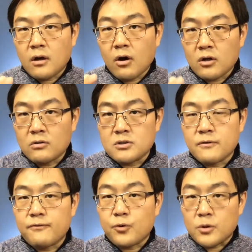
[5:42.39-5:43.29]
articles
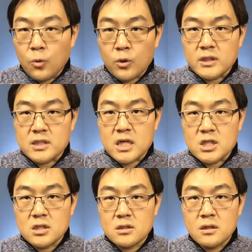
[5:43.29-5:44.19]
of
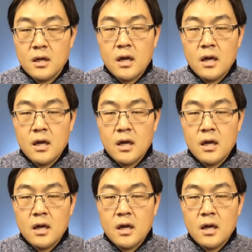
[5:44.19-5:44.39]
organization